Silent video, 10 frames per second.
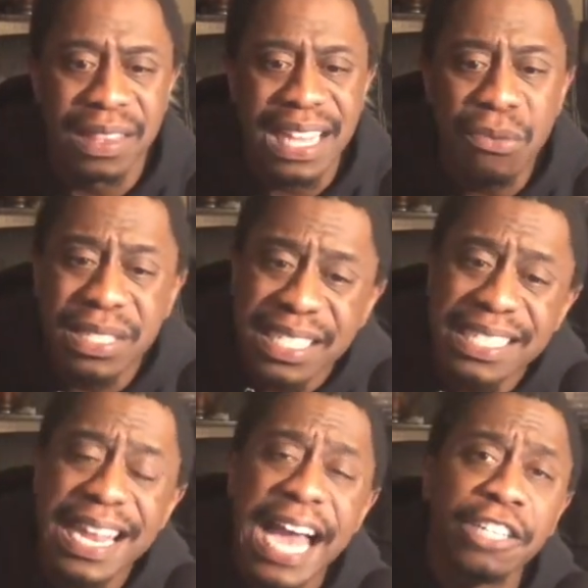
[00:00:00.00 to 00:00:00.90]
It was
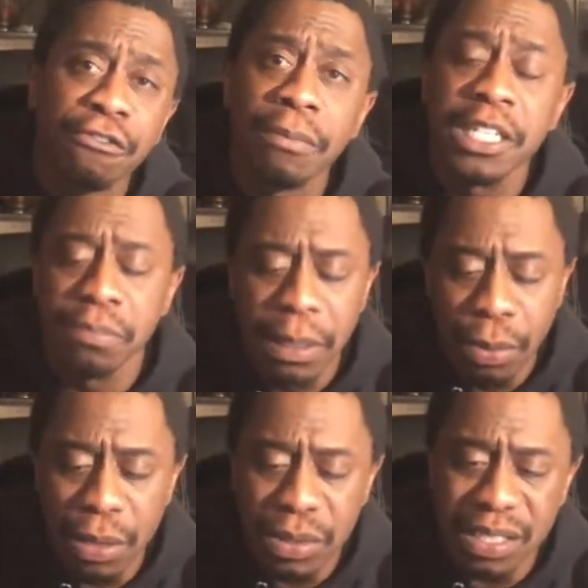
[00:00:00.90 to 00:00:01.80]
snatched from these people.
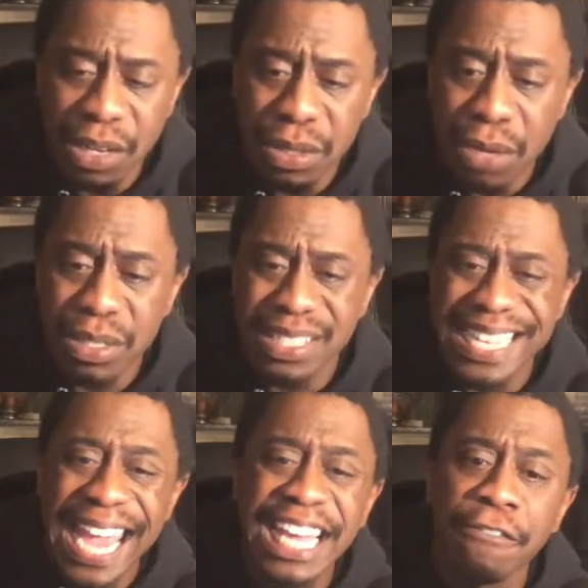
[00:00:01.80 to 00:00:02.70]
It was
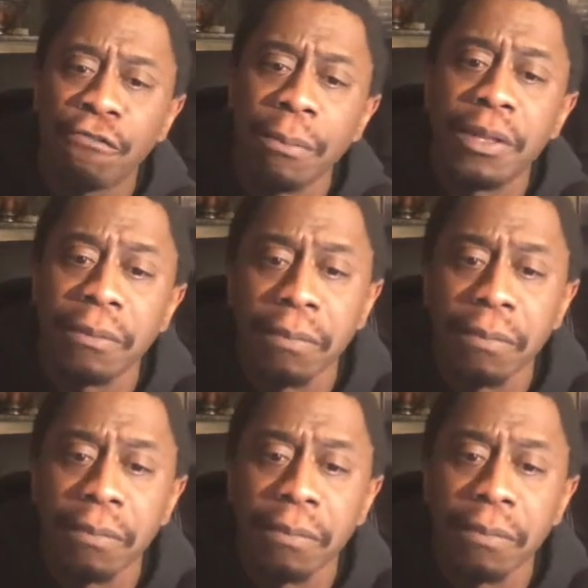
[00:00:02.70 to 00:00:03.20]
taken from them.